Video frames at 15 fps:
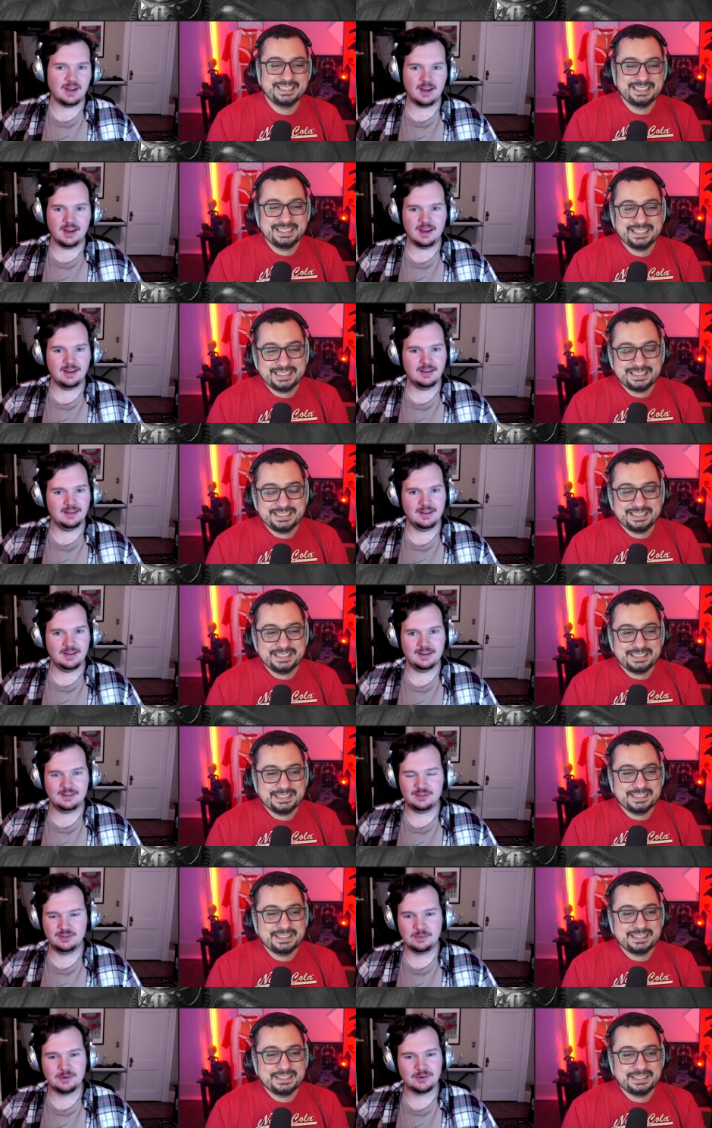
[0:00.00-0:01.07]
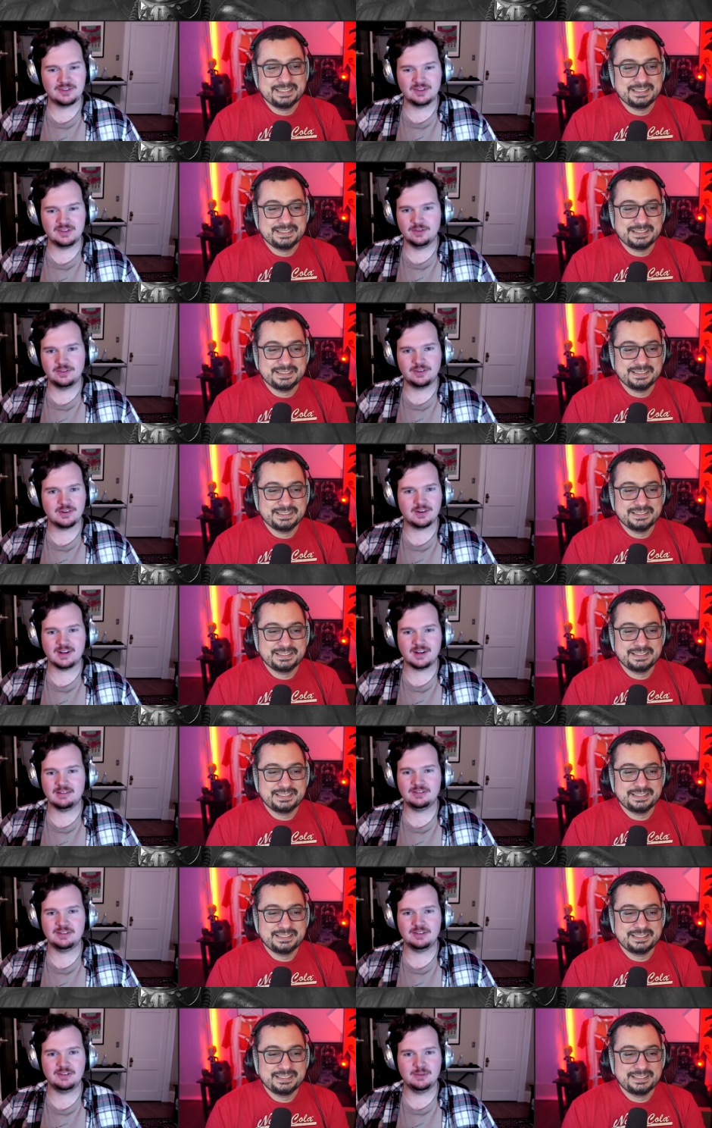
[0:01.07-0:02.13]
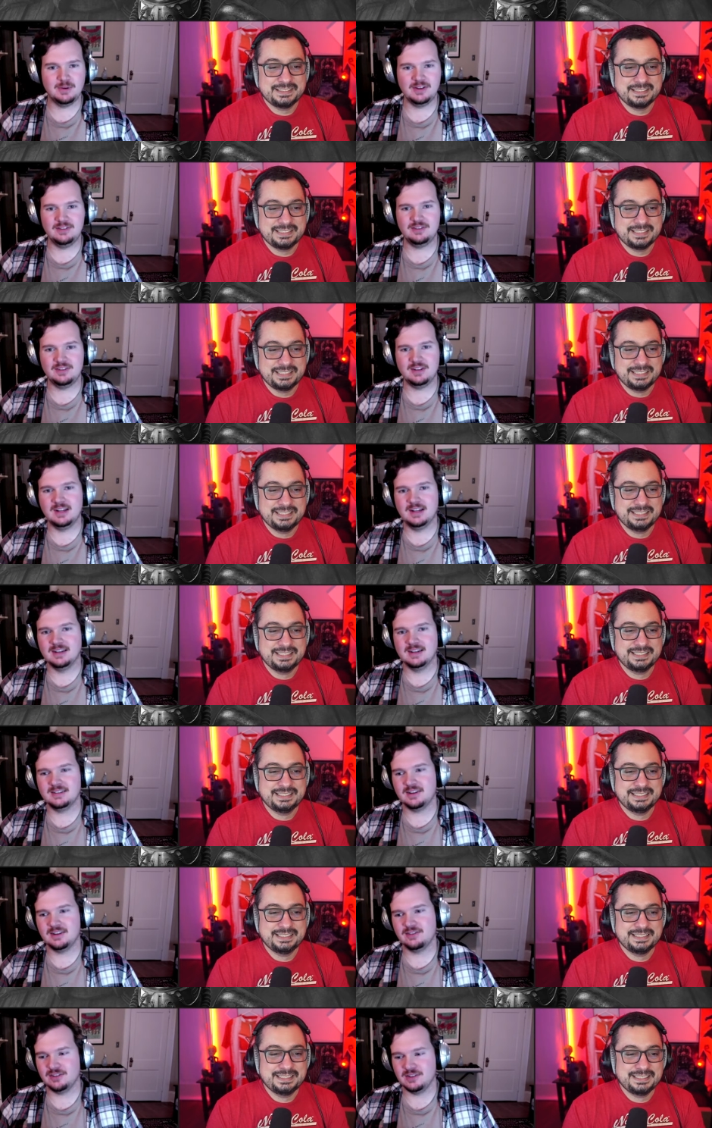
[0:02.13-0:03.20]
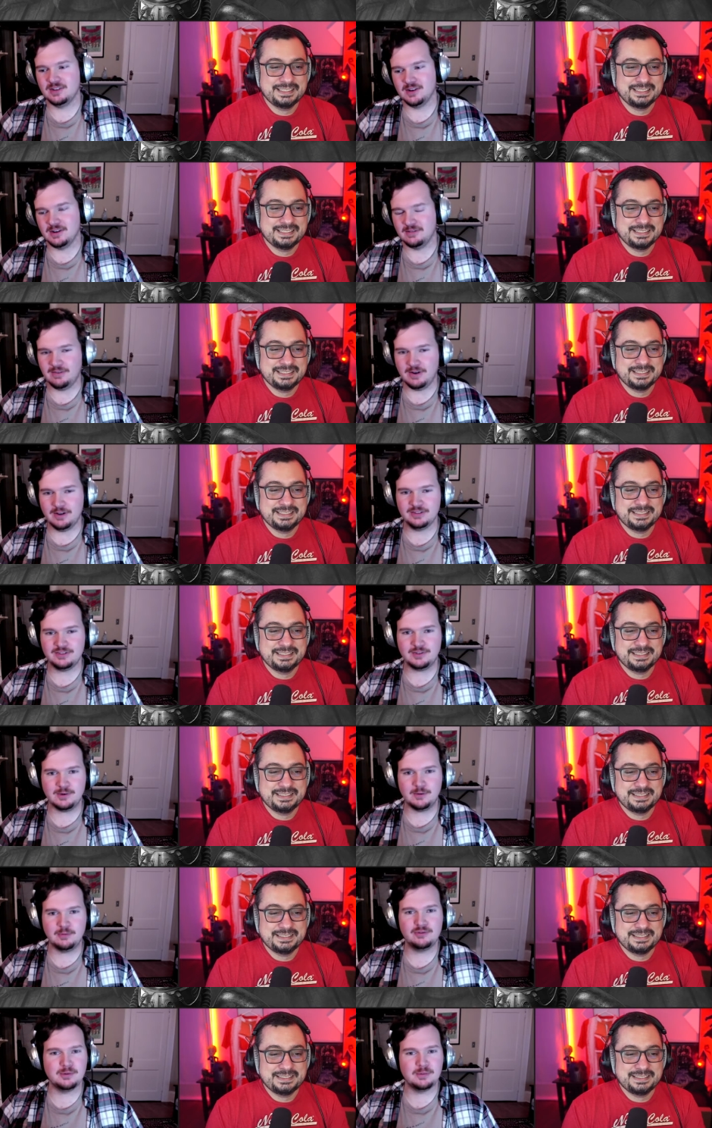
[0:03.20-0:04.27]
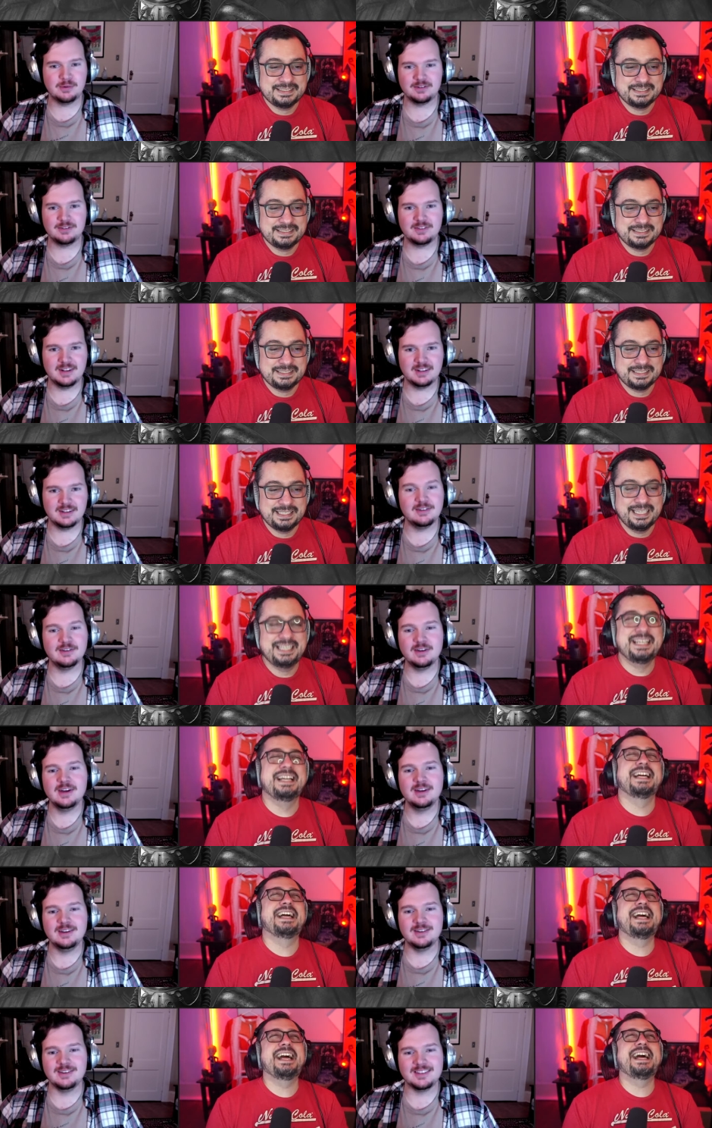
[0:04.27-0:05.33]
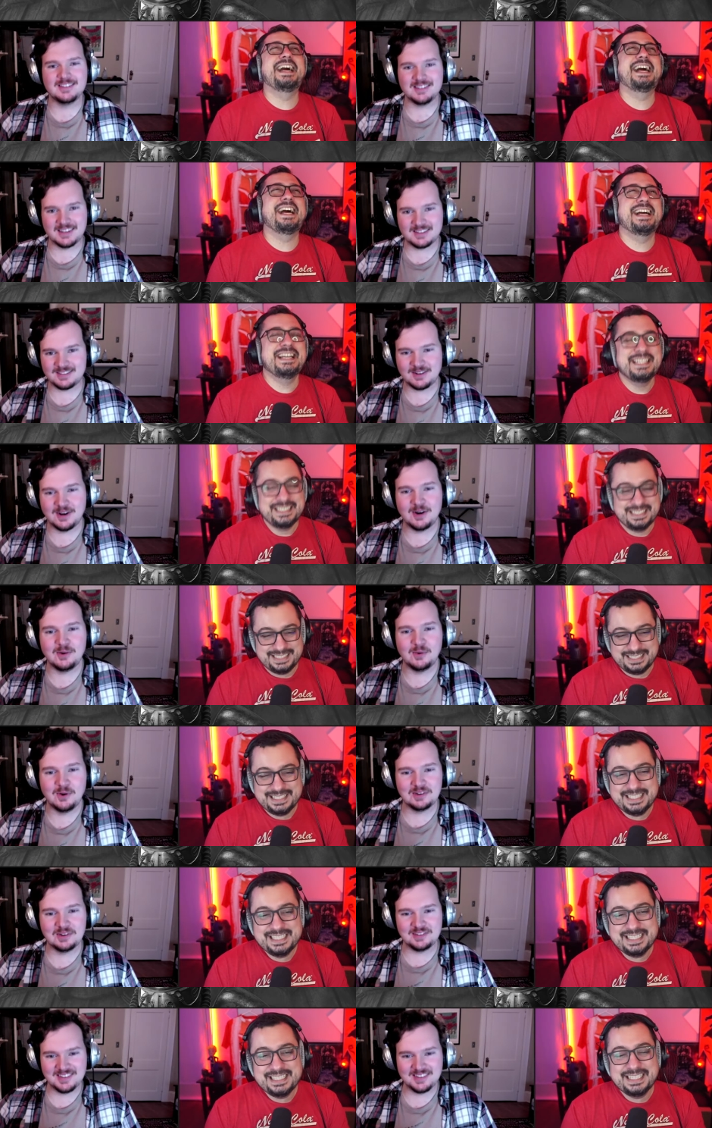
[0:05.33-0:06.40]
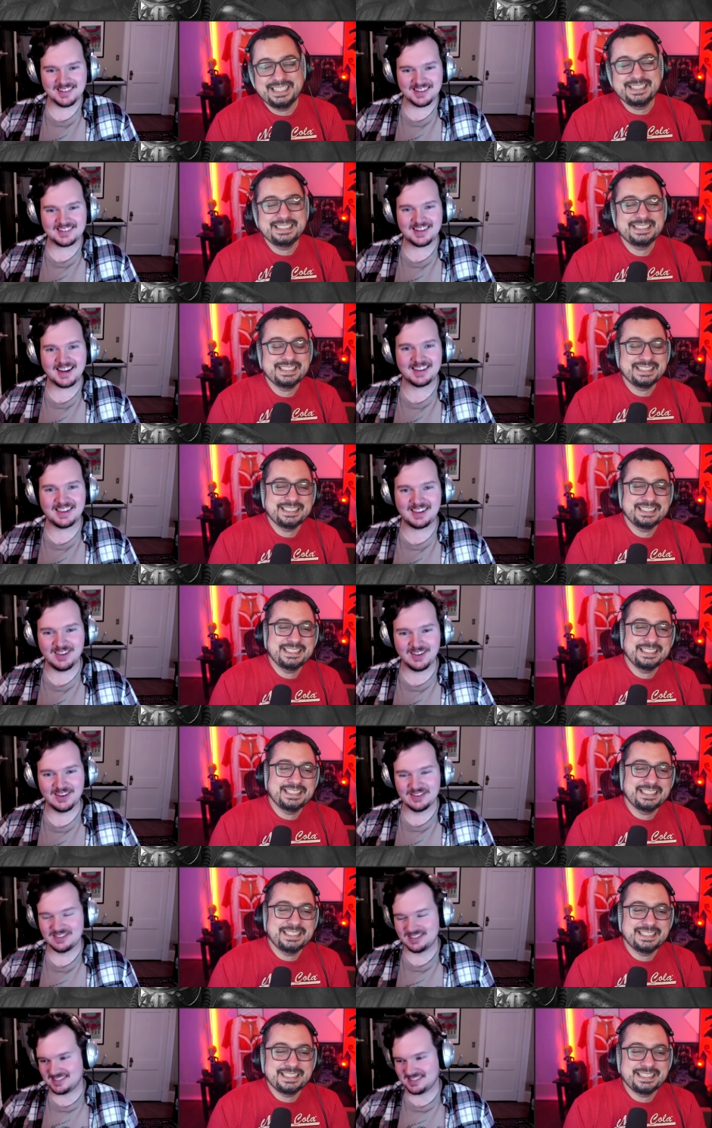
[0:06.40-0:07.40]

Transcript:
Speaker 1: a like super soldier kind of situation, and essentially you have Vault stormtroopers that you, it's like Star Wars and it's like Attack of the Clones.